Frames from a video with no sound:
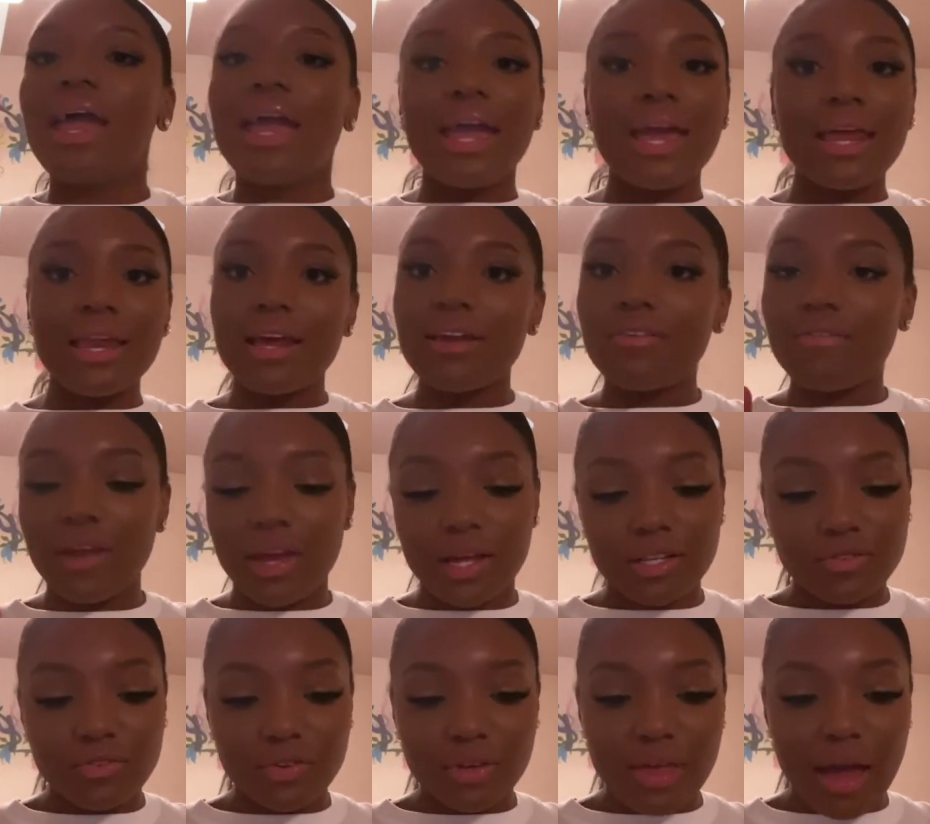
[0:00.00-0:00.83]
in
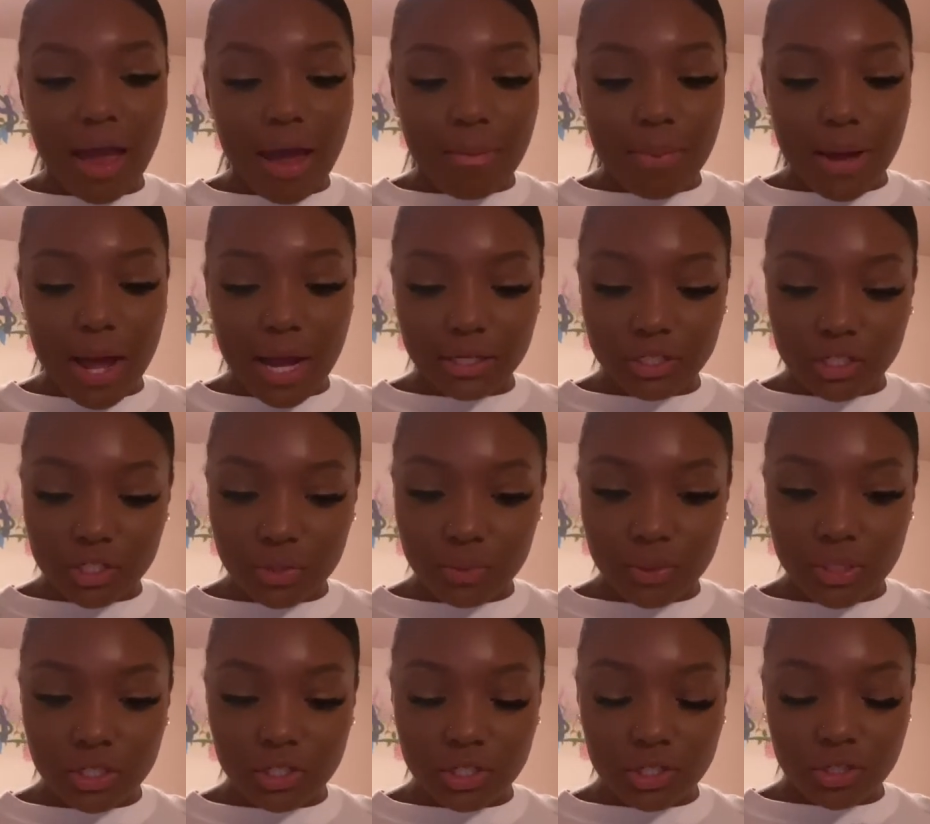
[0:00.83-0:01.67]
advance for that, but I just
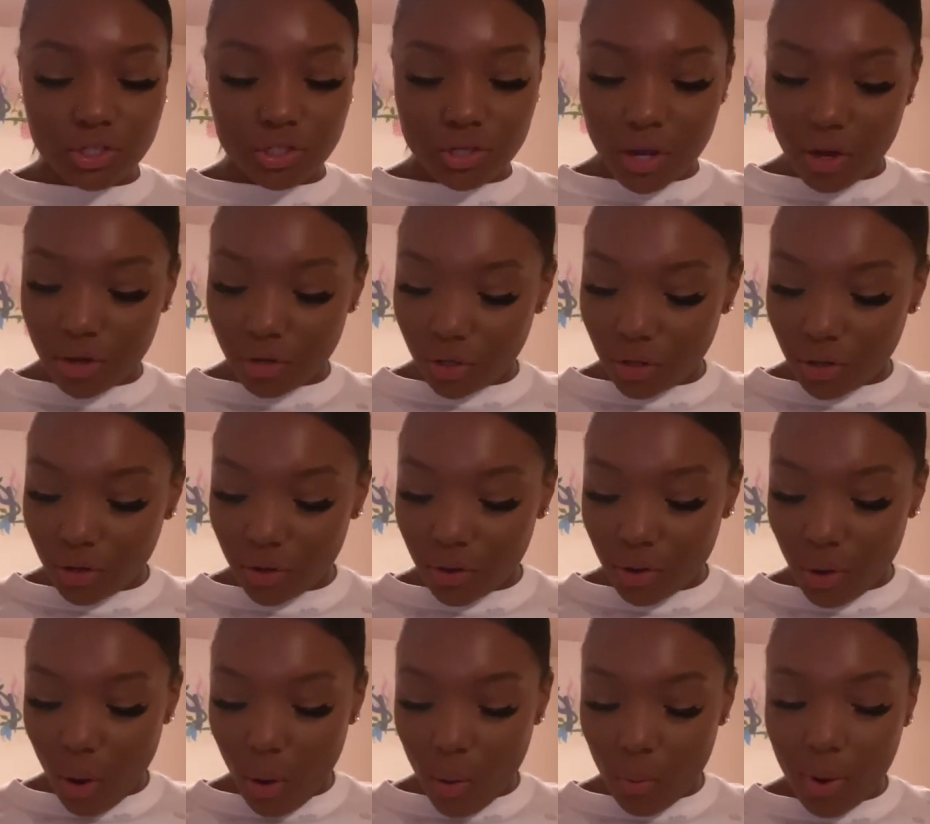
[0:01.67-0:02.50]
wanted to show
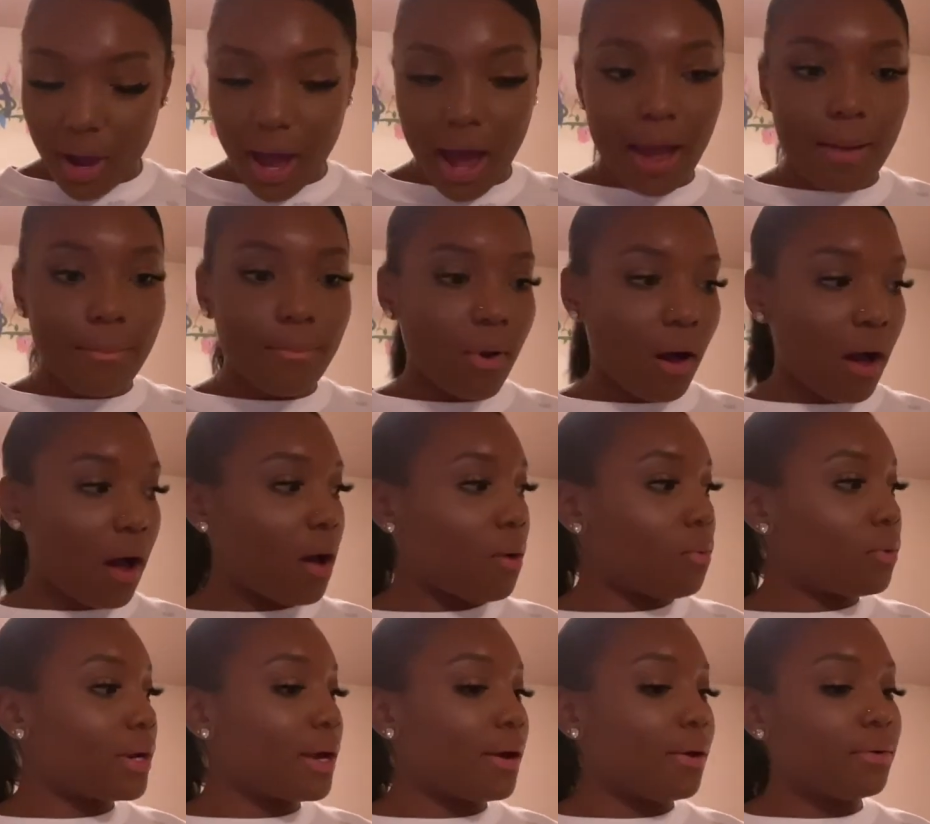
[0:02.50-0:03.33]
you what I
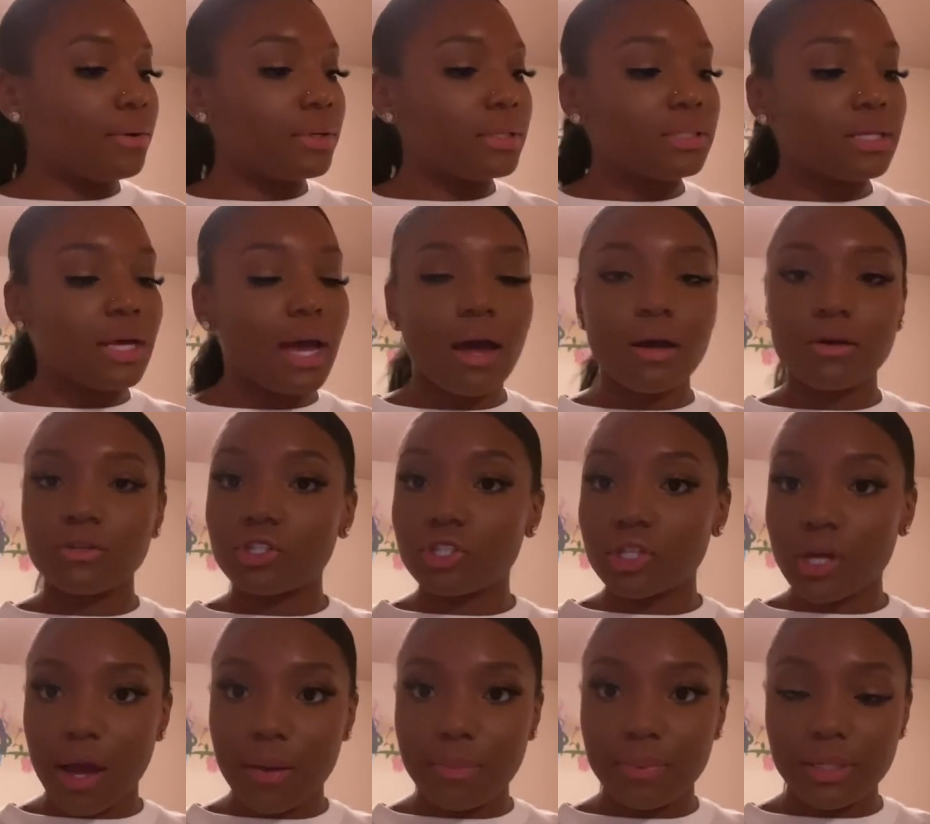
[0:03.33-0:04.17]
bought when I was out
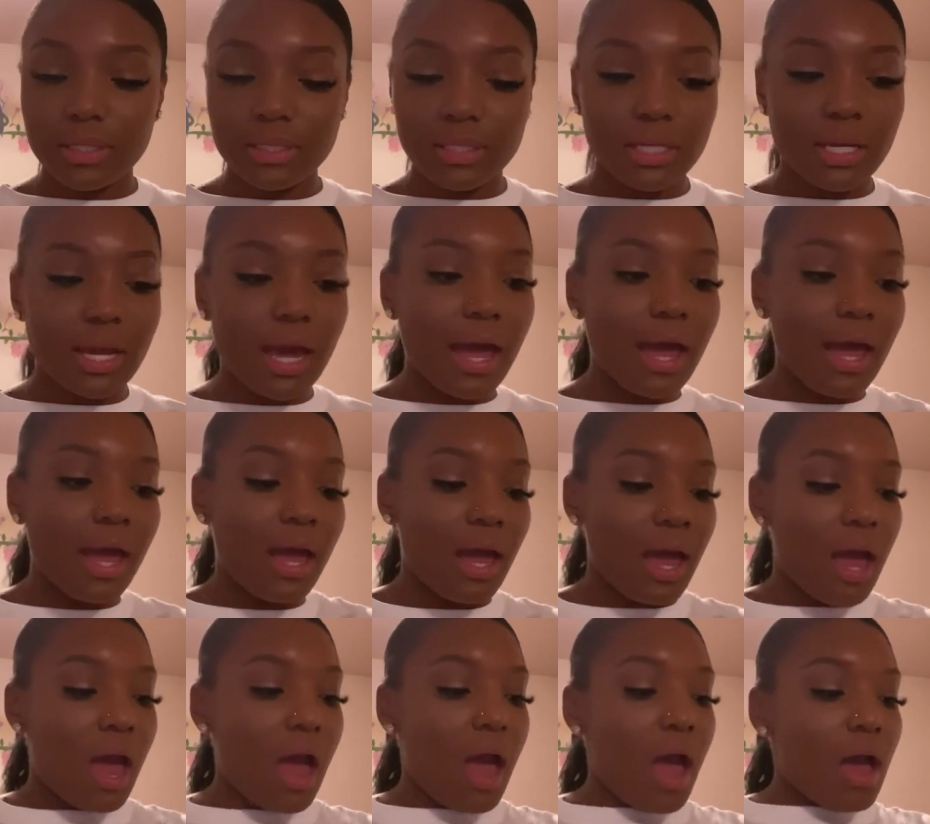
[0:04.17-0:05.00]
shopping today.
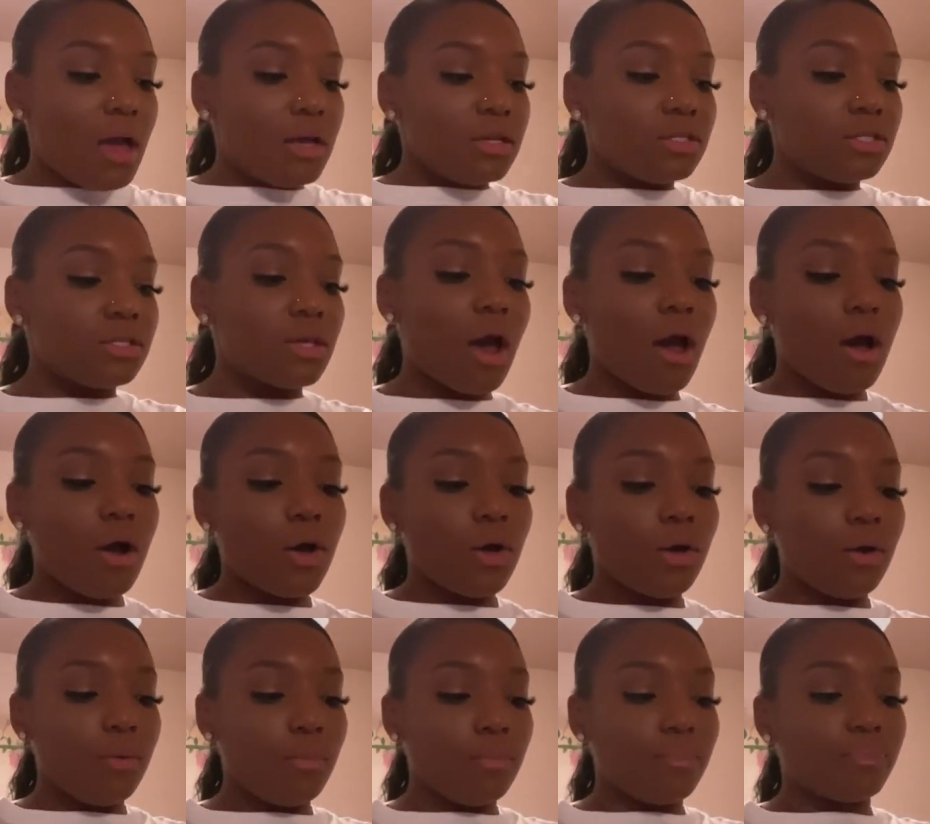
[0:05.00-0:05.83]

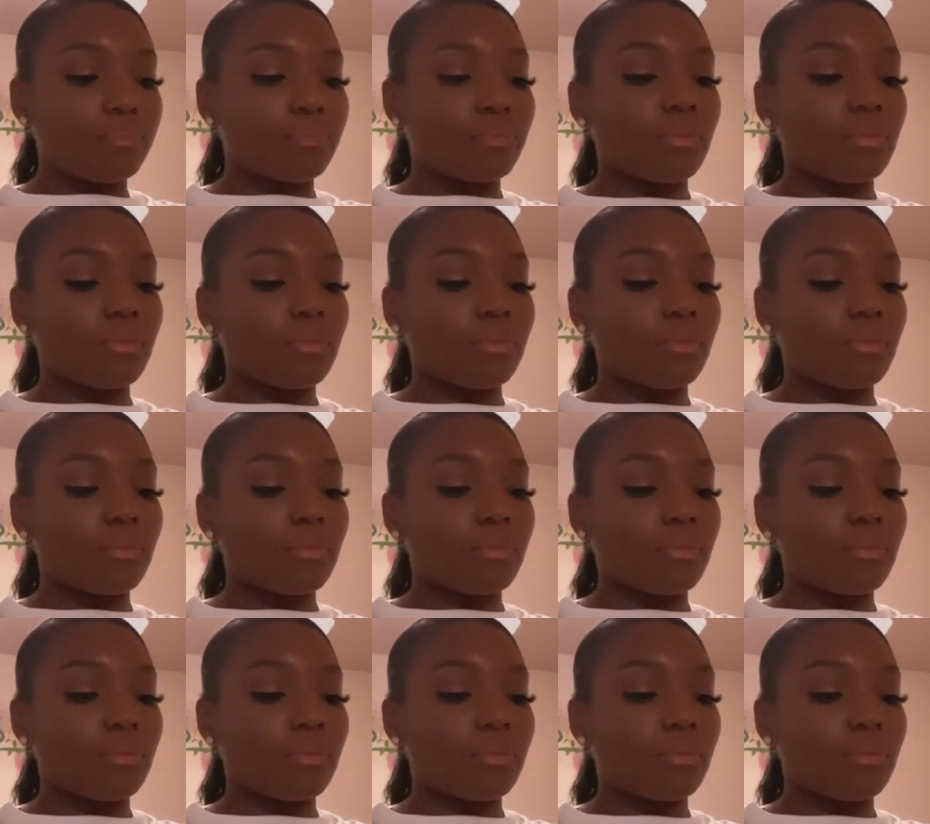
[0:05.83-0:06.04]
So